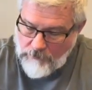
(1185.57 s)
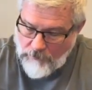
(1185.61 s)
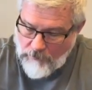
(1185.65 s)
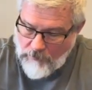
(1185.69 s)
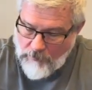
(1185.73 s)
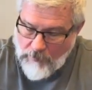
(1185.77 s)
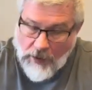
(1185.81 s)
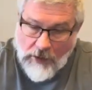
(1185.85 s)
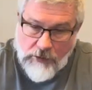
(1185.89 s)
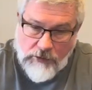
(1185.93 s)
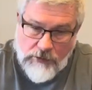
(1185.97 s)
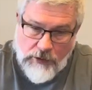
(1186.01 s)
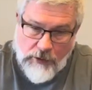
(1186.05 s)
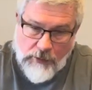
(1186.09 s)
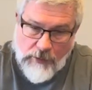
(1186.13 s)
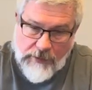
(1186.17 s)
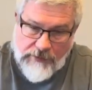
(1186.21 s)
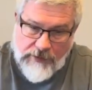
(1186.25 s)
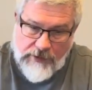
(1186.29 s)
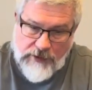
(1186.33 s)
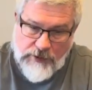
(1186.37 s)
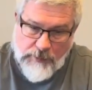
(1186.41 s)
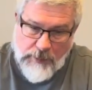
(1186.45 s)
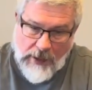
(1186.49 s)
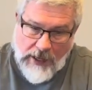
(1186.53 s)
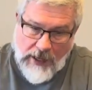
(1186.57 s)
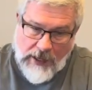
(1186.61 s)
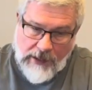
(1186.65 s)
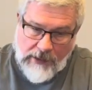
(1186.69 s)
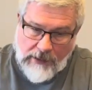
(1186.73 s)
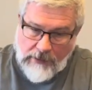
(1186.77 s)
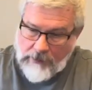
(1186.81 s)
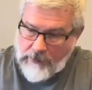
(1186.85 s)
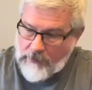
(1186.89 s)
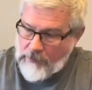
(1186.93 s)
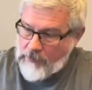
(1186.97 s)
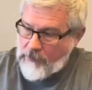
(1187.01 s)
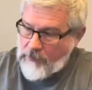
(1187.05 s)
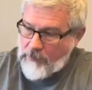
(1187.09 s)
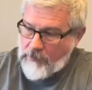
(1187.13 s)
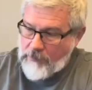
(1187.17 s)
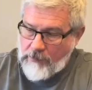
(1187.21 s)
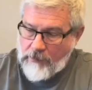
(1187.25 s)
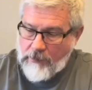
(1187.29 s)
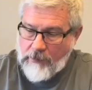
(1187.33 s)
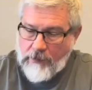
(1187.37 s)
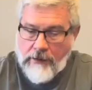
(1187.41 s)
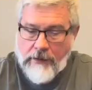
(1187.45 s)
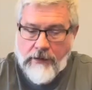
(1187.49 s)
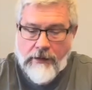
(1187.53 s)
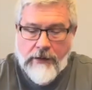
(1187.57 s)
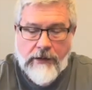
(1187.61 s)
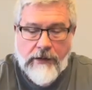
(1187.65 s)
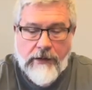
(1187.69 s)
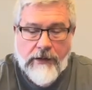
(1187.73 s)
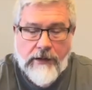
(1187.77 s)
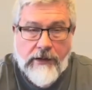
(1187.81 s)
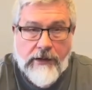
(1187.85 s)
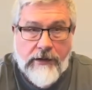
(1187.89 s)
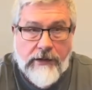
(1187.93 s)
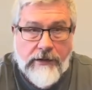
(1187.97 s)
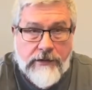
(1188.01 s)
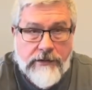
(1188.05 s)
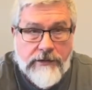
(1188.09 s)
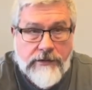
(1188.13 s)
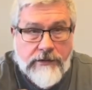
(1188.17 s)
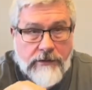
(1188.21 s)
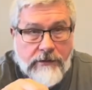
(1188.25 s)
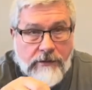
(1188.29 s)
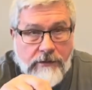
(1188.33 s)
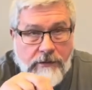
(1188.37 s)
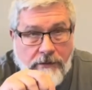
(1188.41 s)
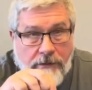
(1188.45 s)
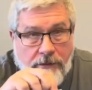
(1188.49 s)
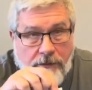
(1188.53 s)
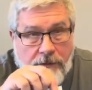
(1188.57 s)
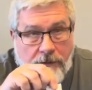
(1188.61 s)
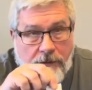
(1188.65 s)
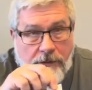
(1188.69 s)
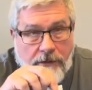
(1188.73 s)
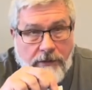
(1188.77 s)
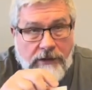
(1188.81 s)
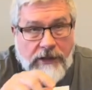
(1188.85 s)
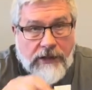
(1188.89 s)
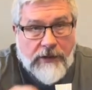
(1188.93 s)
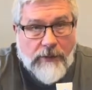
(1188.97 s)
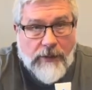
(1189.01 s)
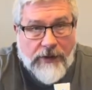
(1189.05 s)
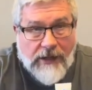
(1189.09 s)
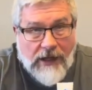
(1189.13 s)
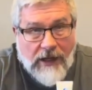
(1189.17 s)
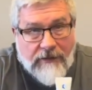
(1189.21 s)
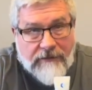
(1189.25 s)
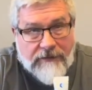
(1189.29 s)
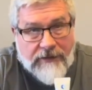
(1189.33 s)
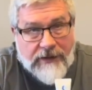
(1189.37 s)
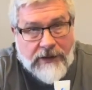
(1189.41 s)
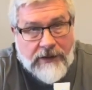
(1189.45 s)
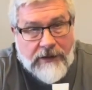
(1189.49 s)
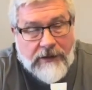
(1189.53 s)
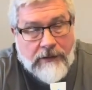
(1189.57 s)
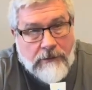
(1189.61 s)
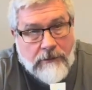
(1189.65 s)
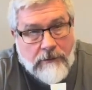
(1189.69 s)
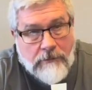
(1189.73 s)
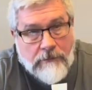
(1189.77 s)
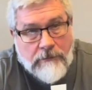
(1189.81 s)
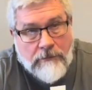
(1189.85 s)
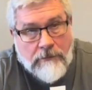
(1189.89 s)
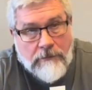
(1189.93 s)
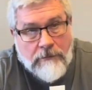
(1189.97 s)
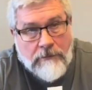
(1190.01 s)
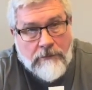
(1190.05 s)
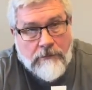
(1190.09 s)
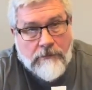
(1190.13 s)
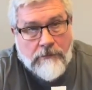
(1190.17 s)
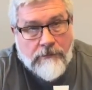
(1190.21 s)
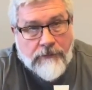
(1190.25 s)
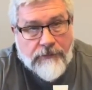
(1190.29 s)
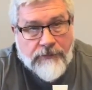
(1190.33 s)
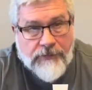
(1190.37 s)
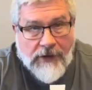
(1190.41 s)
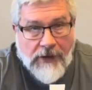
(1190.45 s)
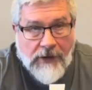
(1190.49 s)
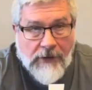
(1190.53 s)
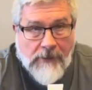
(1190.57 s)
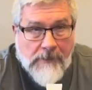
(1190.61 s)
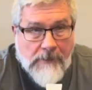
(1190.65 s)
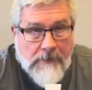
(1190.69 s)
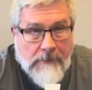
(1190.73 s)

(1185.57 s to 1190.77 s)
Also in this pack is liquid IV. Now,